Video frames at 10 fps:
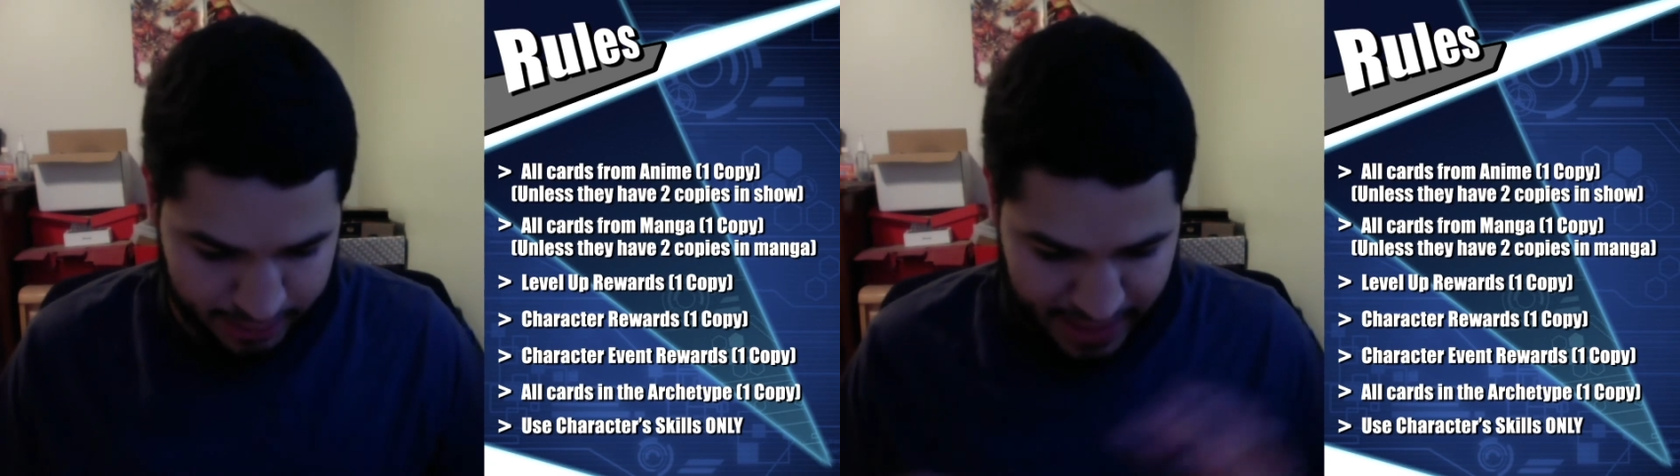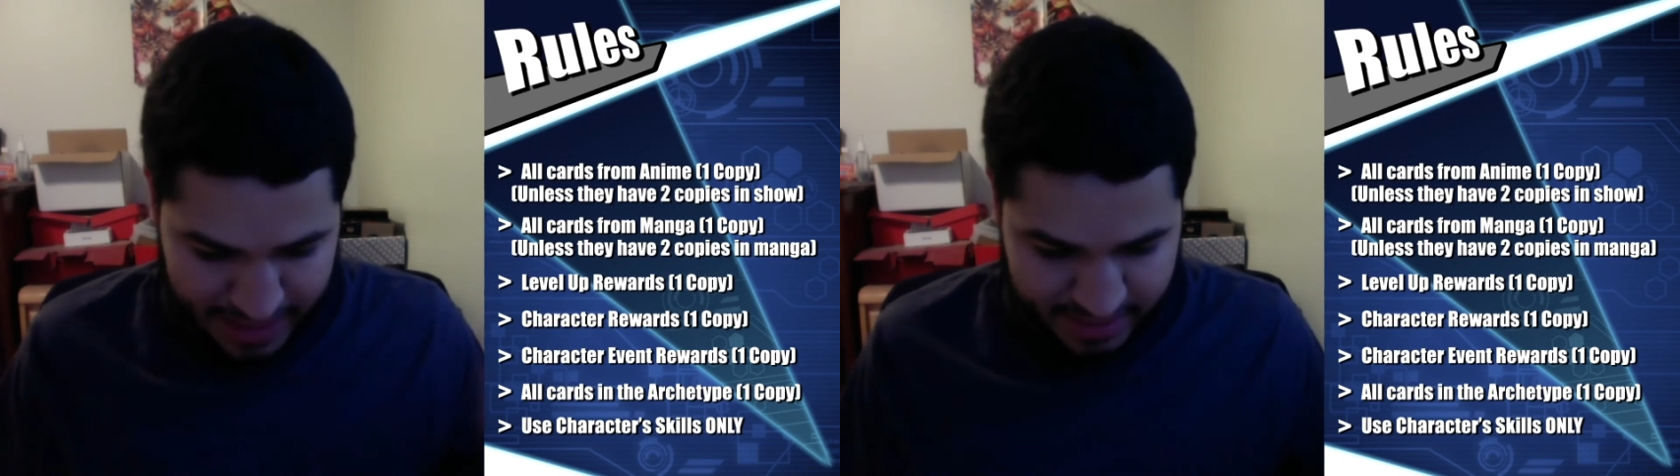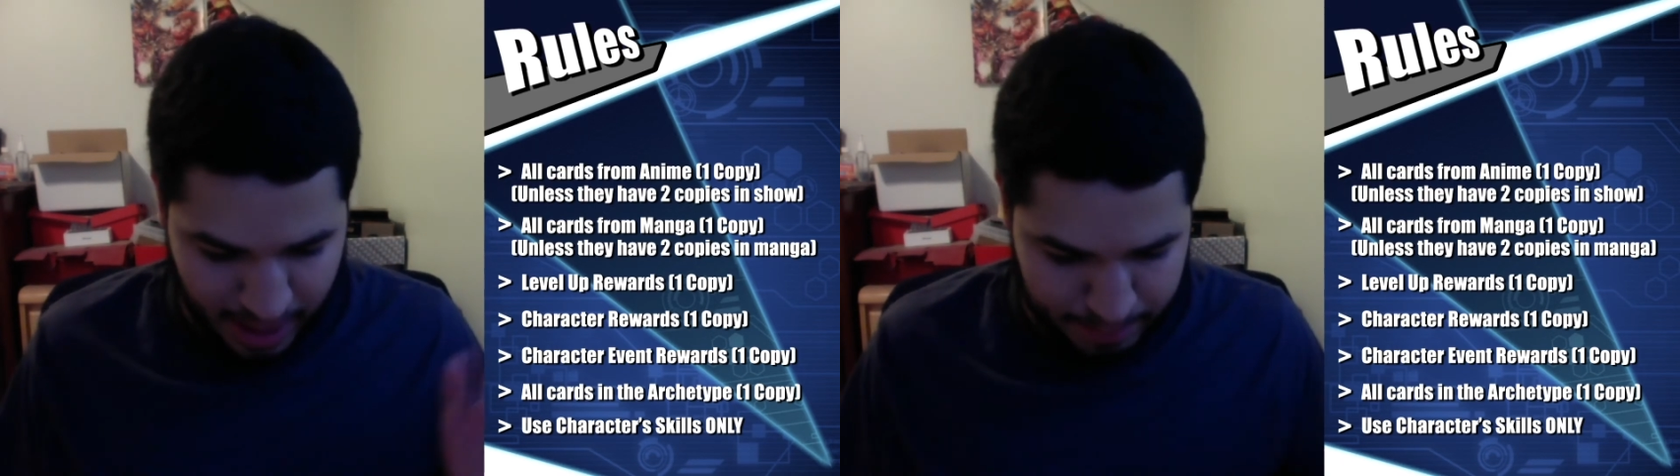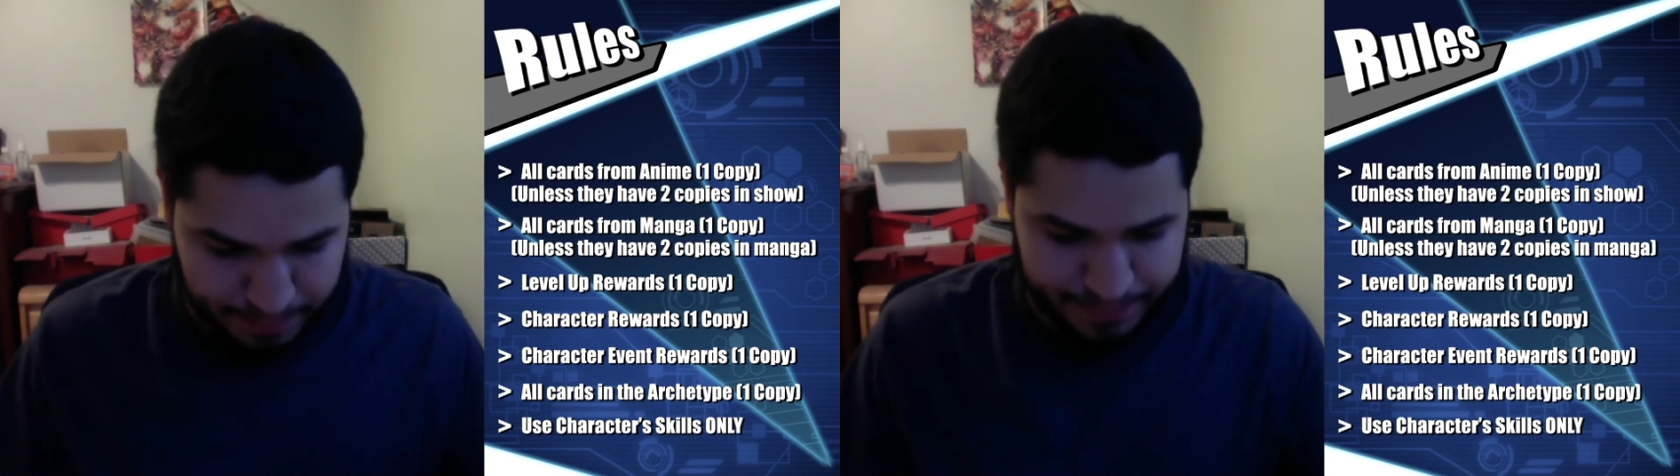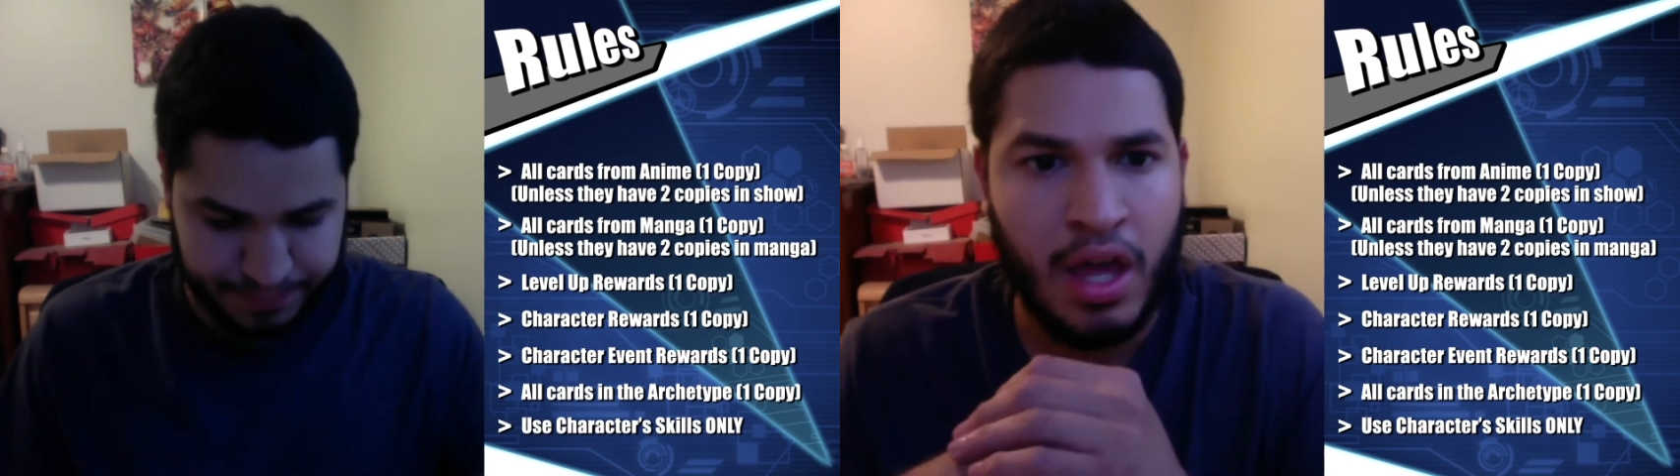Next up,
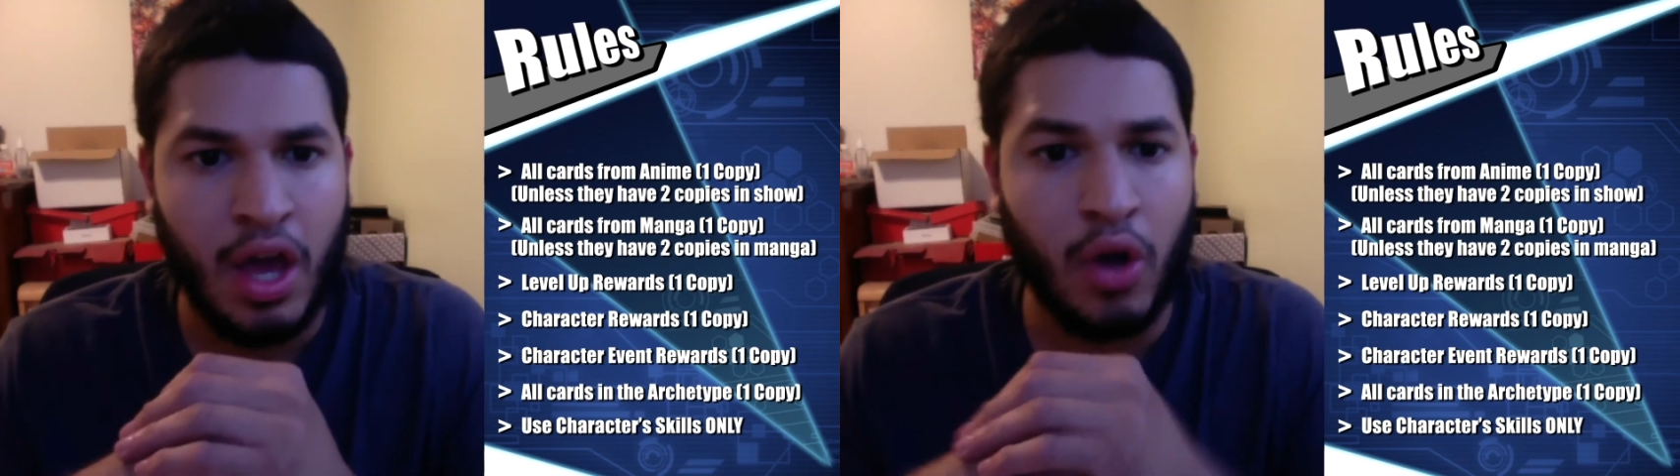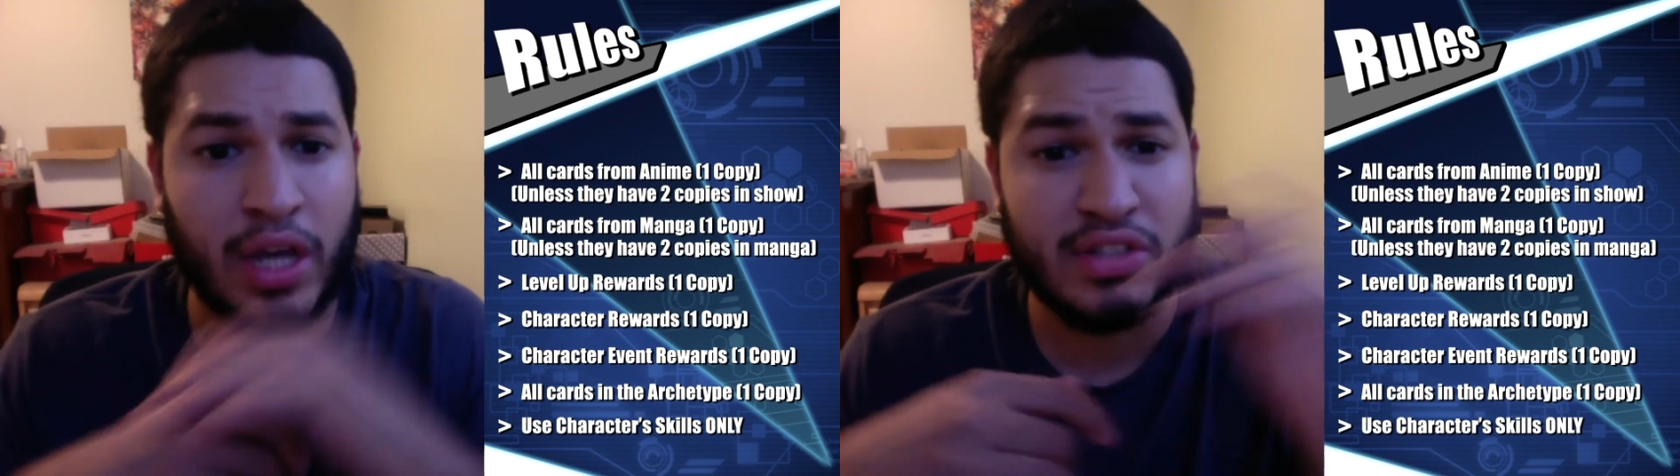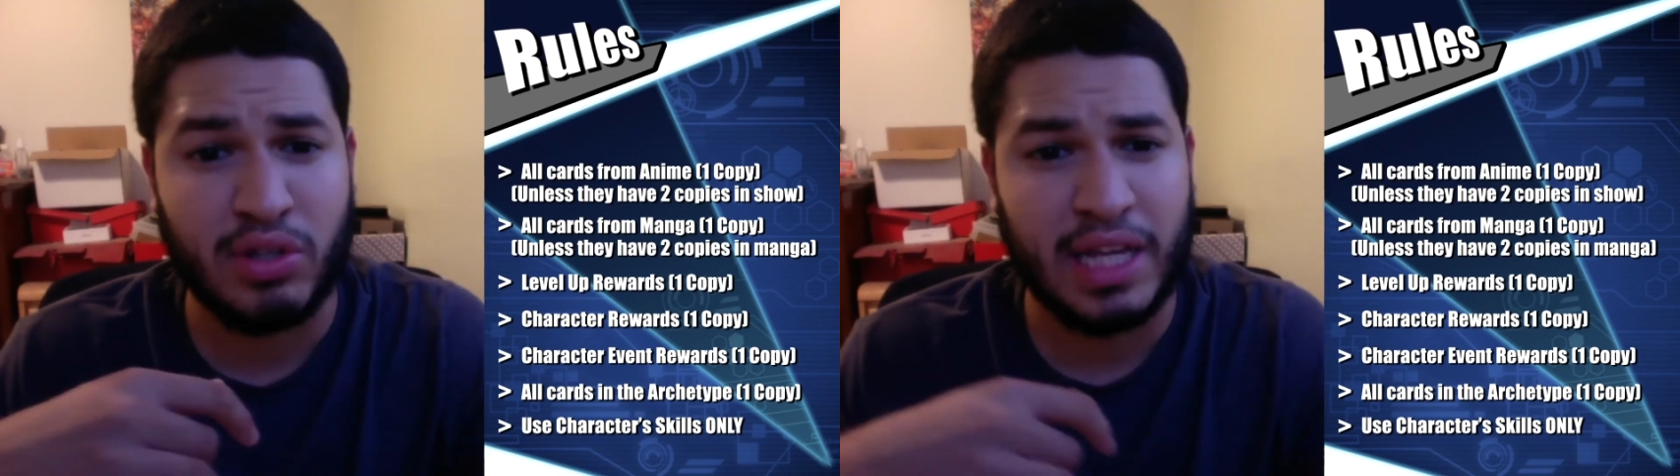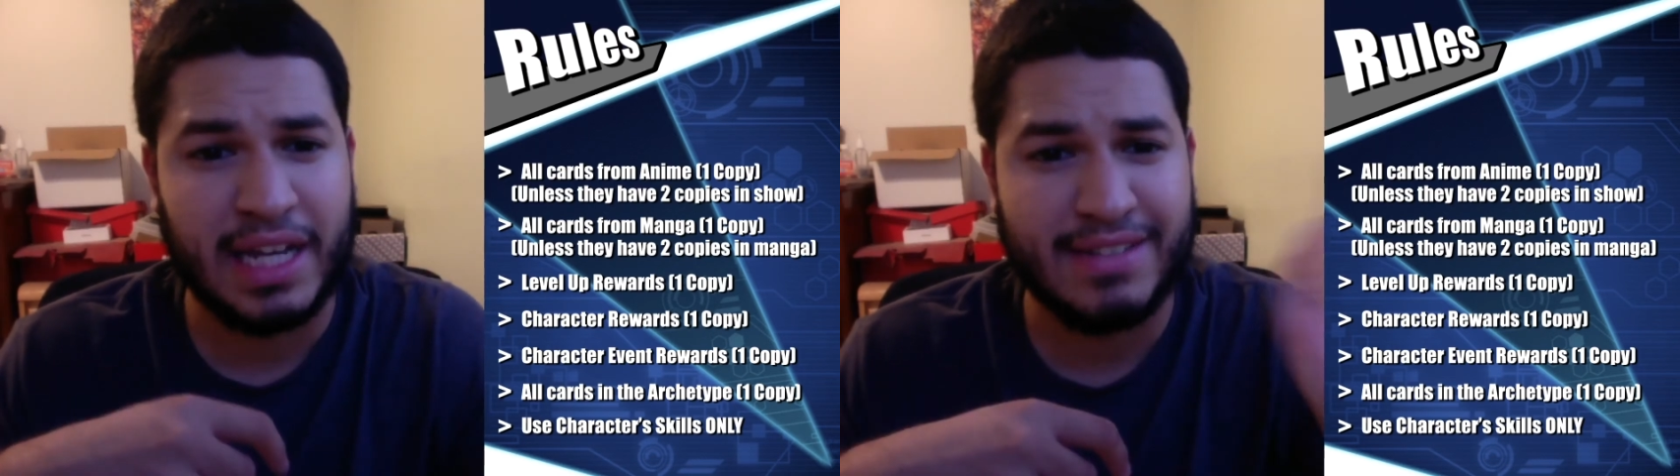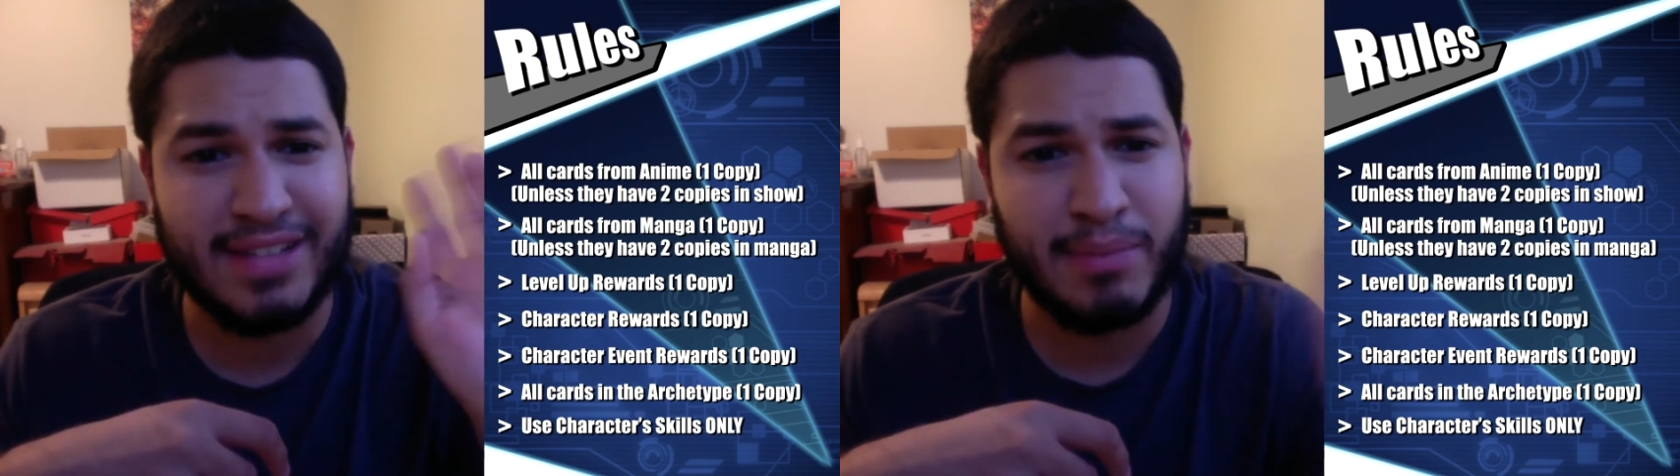okay, so like
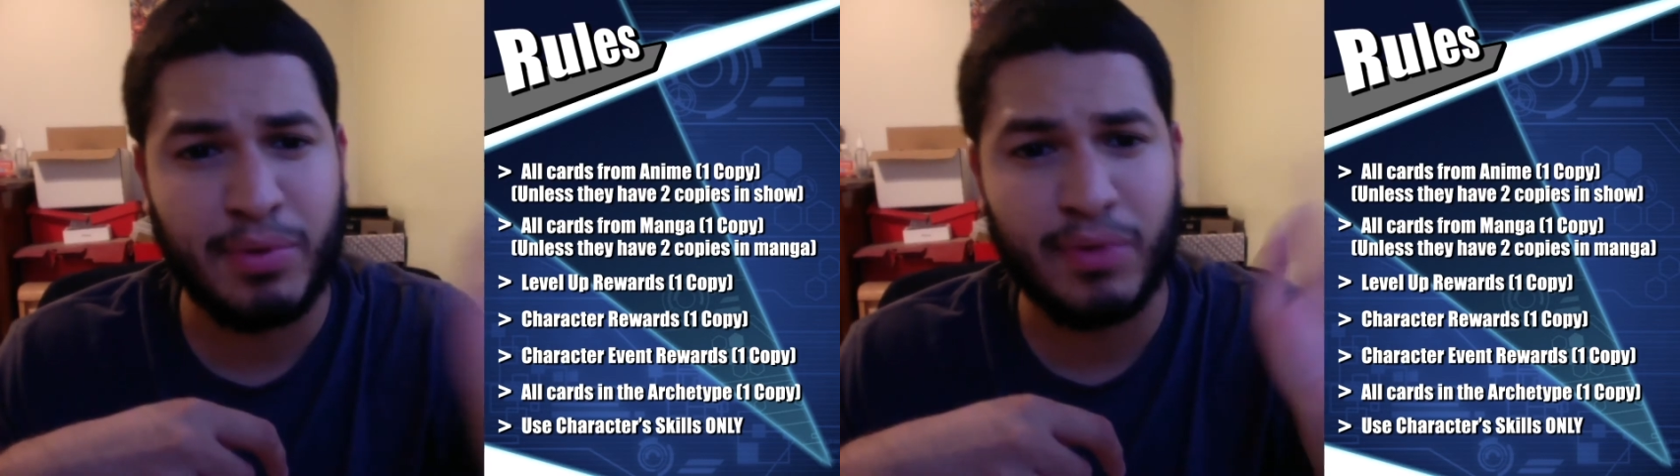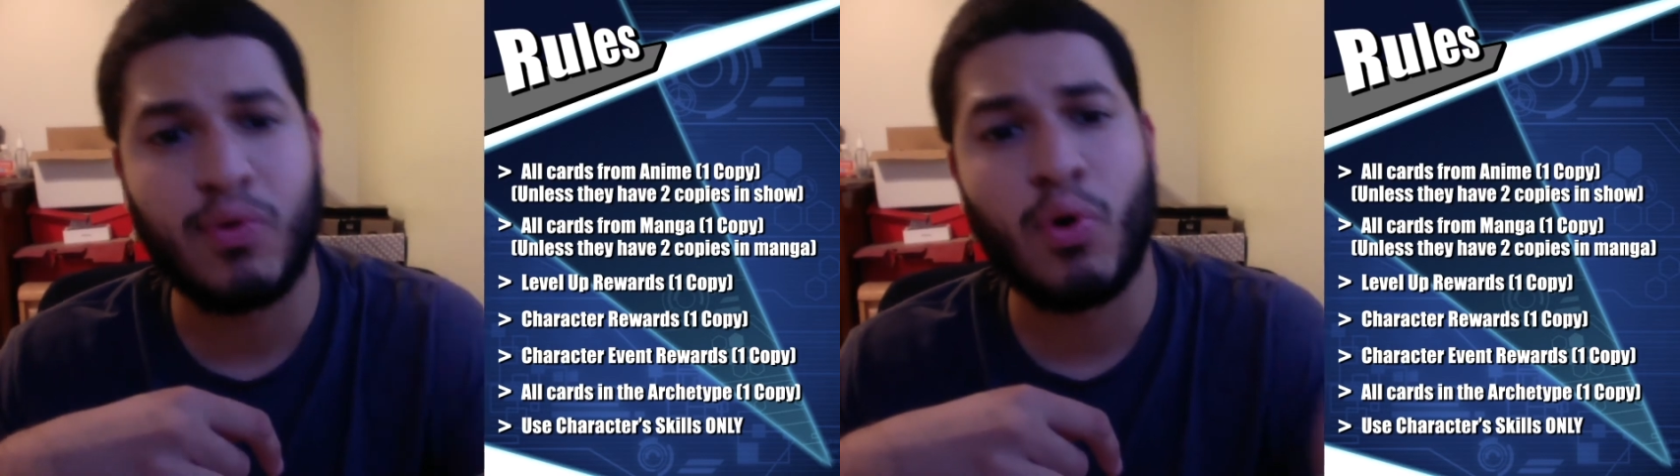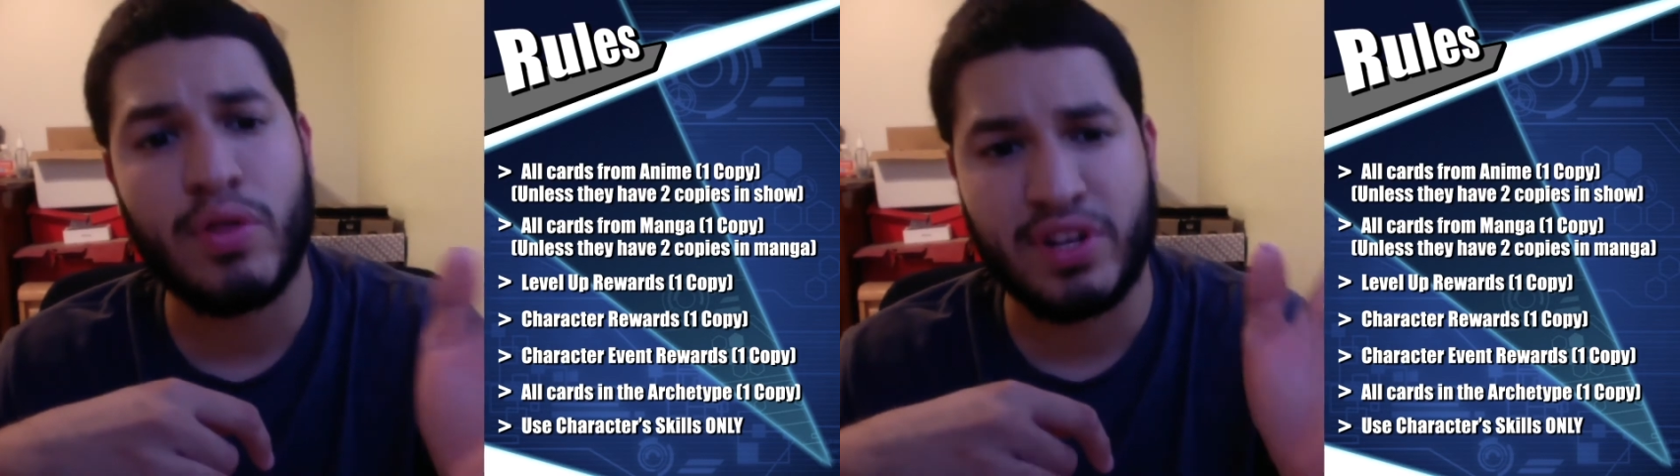I said before,